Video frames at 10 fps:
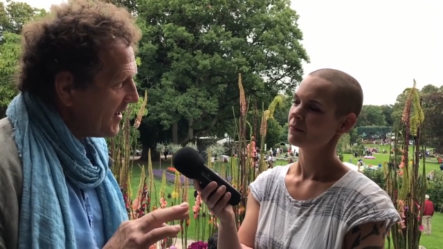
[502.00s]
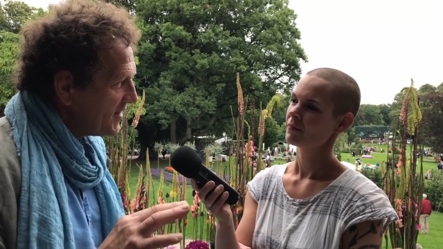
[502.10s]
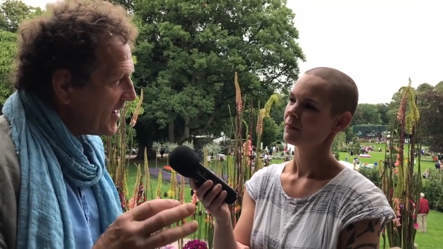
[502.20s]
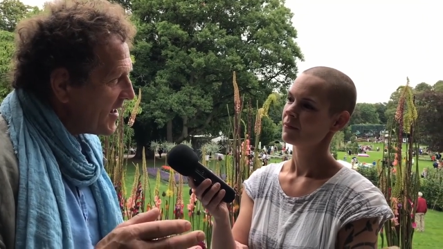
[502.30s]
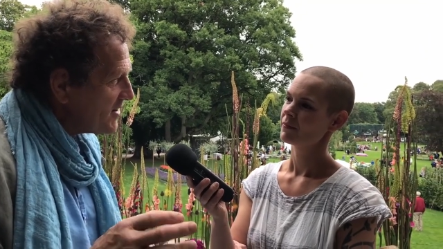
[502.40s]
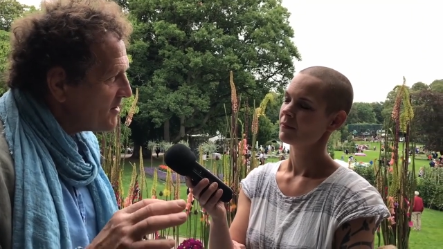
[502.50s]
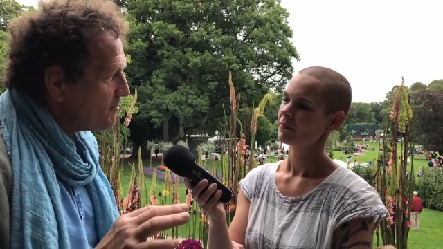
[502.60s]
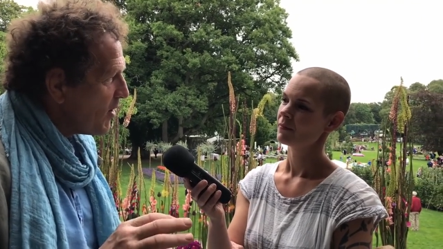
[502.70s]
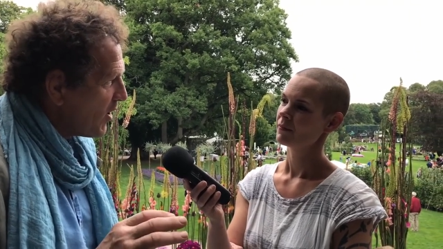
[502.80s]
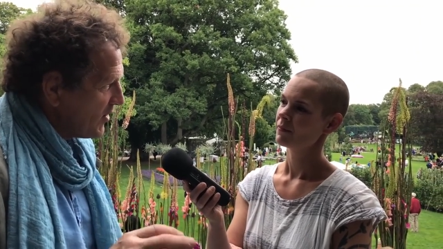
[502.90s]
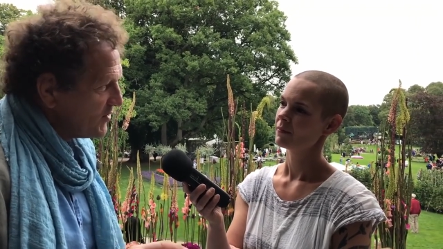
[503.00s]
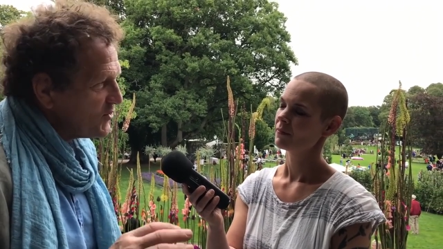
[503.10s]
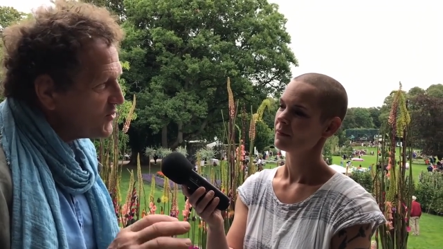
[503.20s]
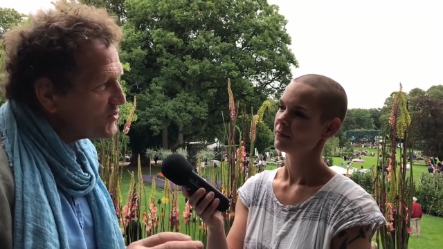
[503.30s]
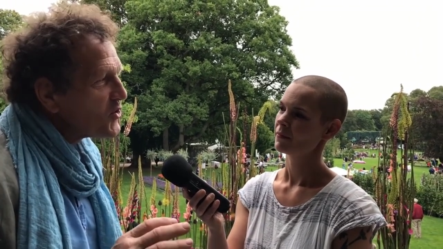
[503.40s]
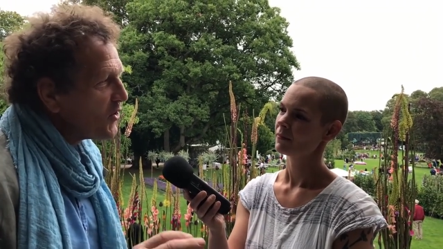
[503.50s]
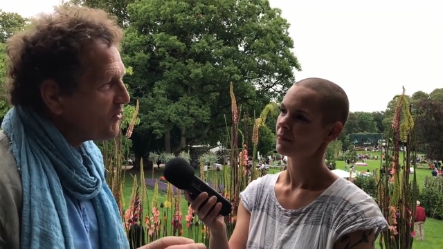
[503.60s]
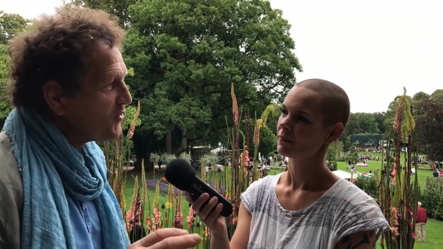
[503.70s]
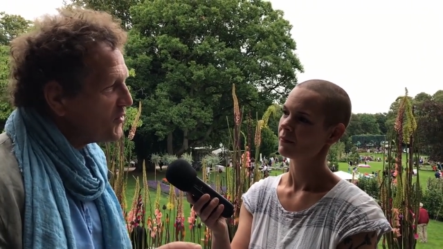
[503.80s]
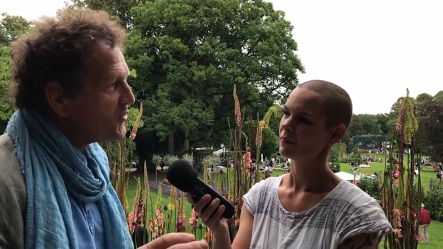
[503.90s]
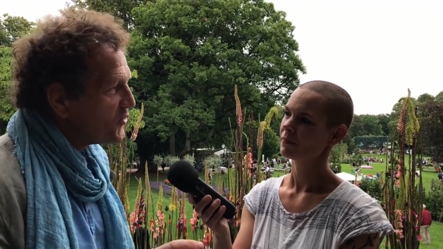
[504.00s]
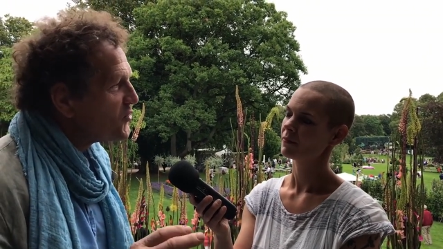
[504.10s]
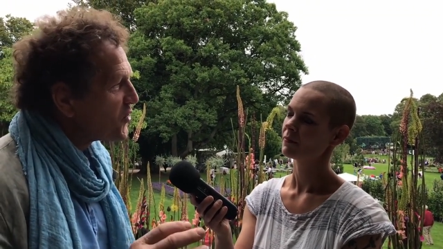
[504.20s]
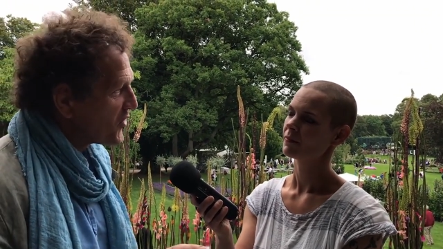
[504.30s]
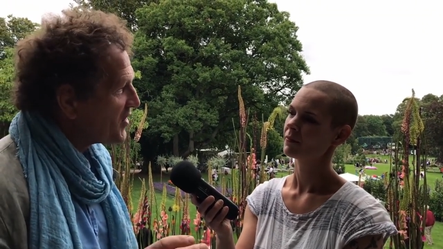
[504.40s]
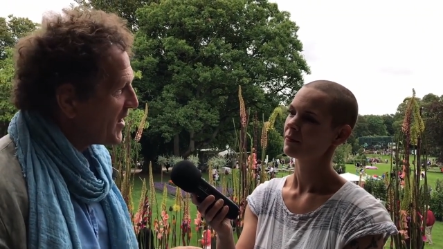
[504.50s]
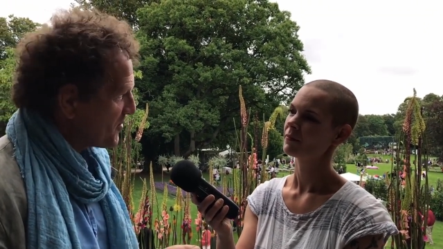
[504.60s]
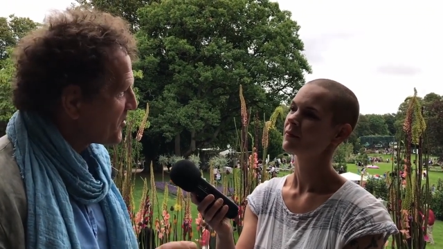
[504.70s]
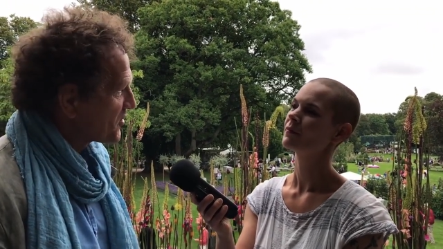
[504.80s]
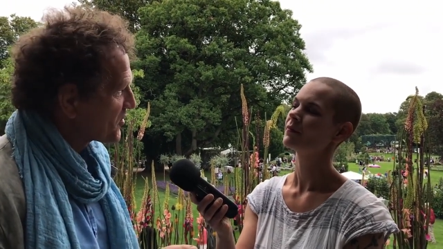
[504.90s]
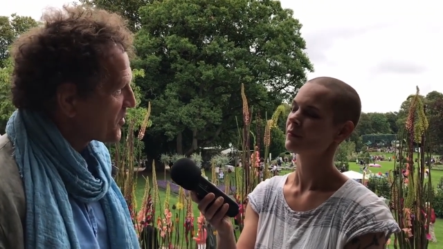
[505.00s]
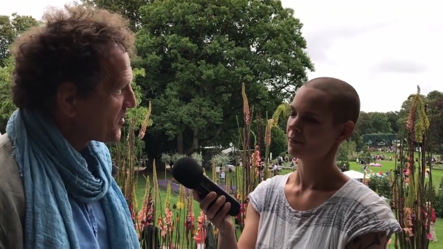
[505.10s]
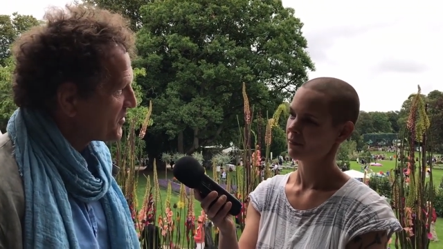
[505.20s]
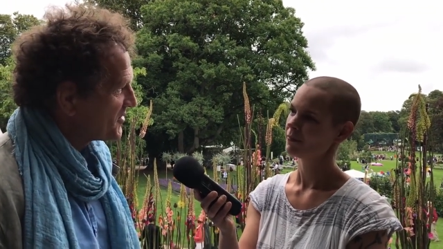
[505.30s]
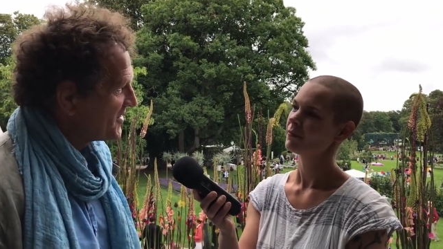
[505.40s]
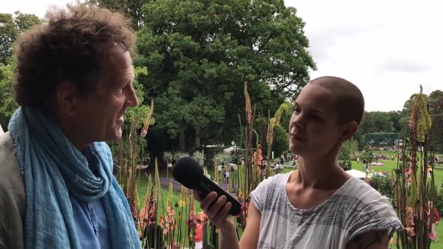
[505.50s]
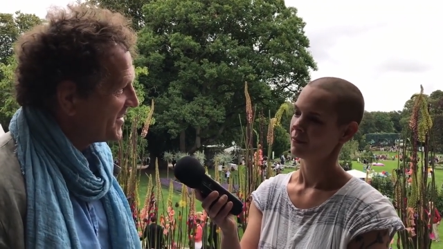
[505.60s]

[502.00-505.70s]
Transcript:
Speaker 1: at the end of March you still have, you still got the late winter crops.